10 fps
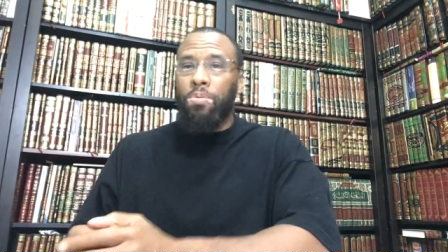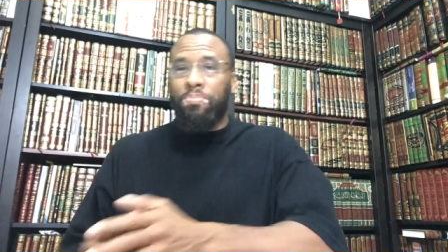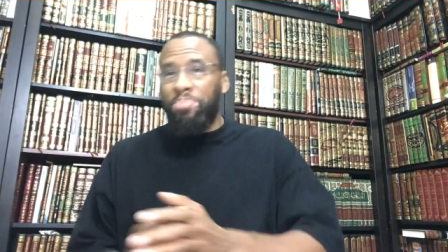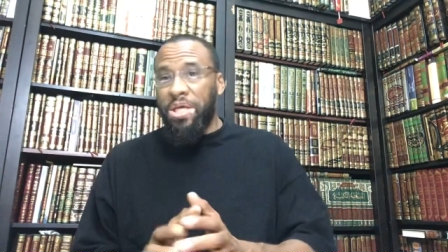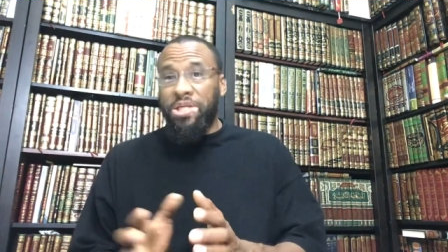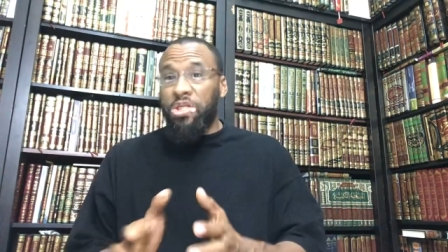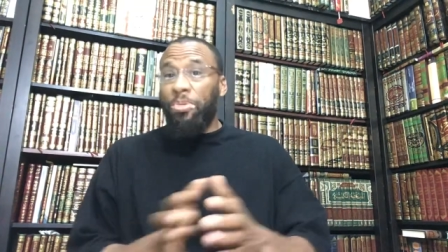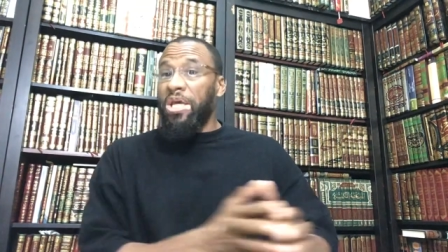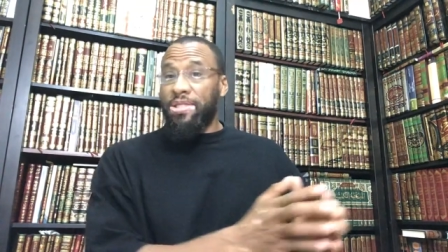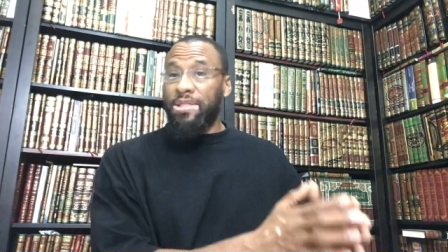You know, be,
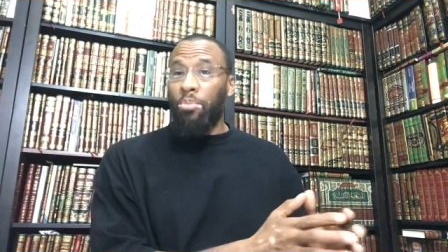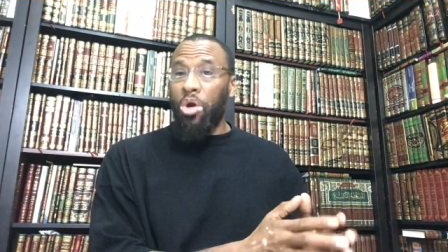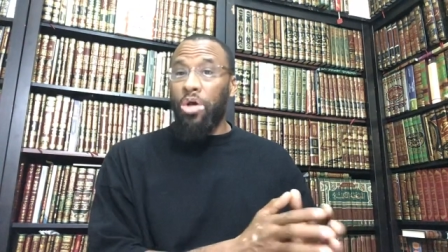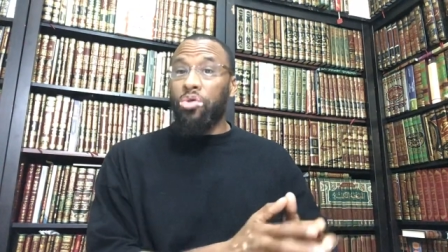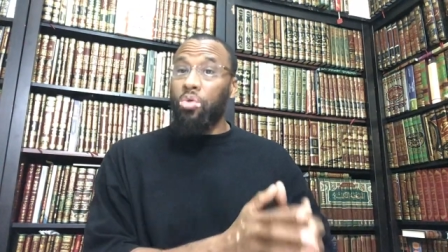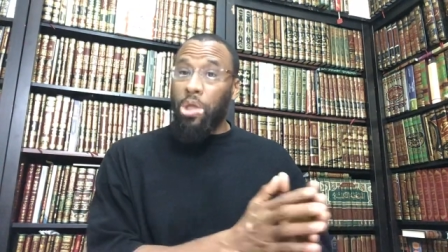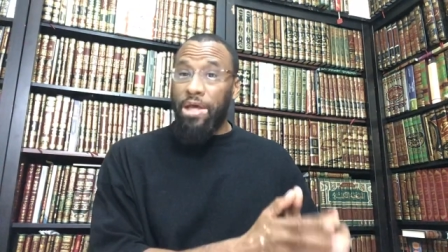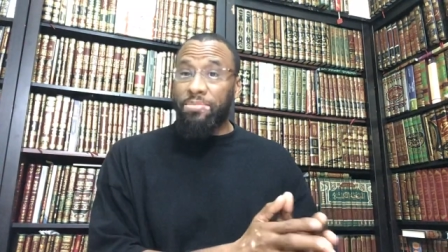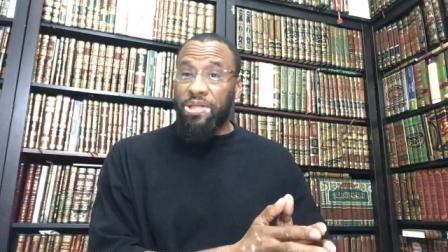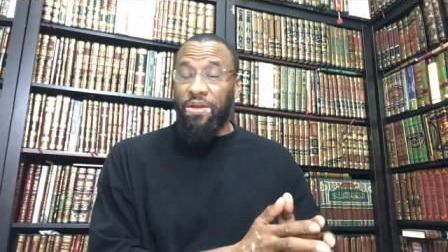just because someone
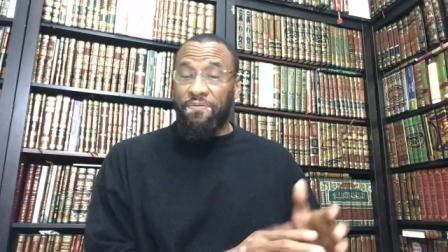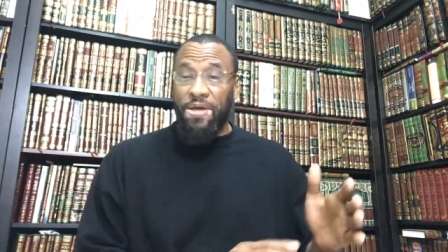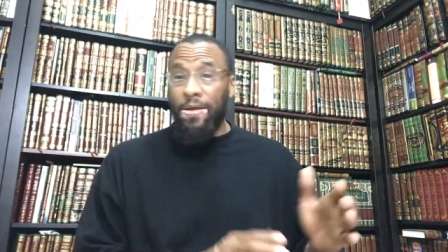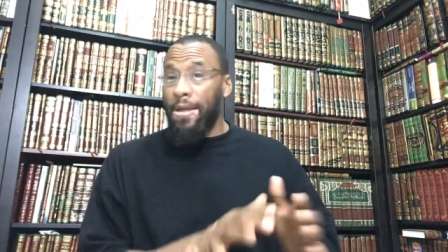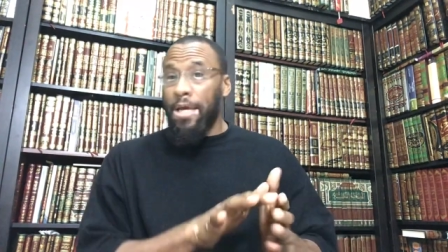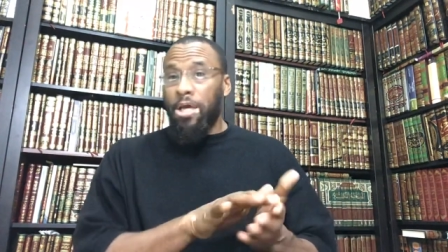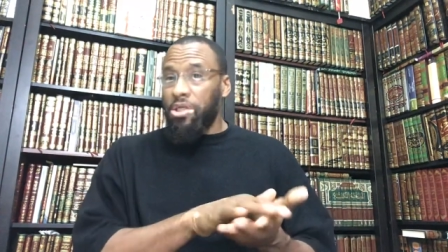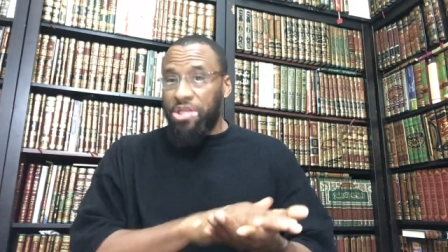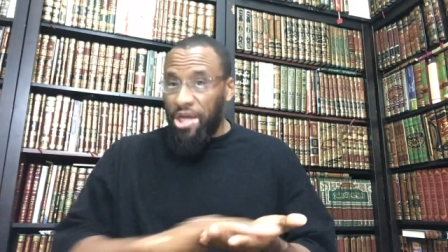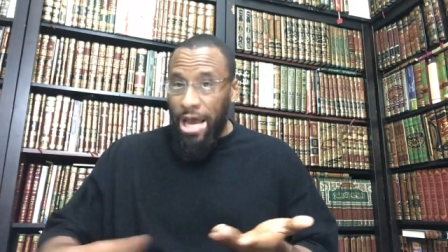else who claims Salafiyya,